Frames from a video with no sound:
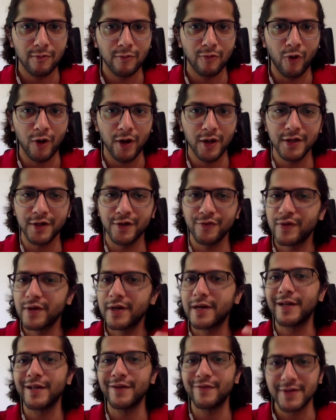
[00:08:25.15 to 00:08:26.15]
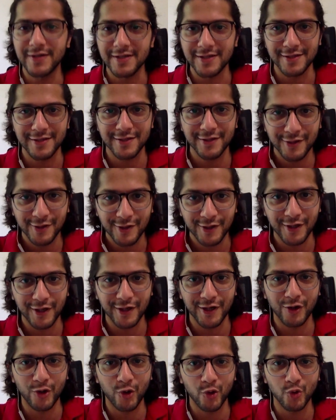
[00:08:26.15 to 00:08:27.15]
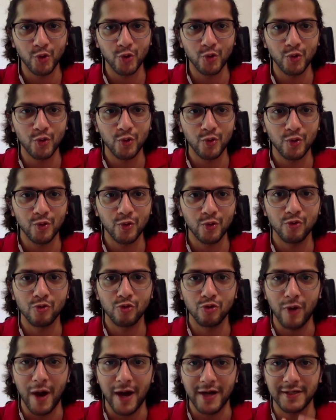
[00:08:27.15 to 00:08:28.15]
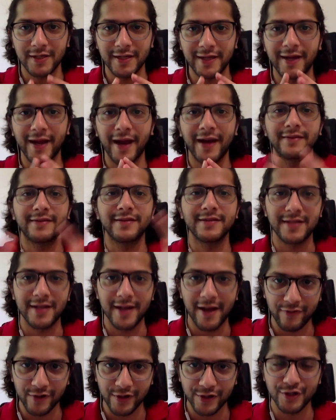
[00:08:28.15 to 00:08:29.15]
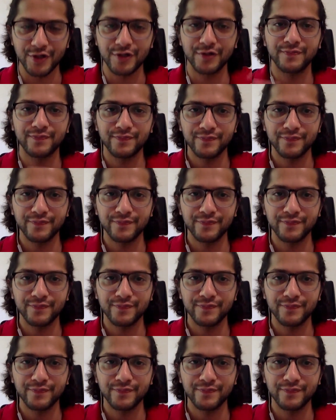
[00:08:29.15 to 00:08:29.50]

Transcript: what are the different levers to actually get this leverage?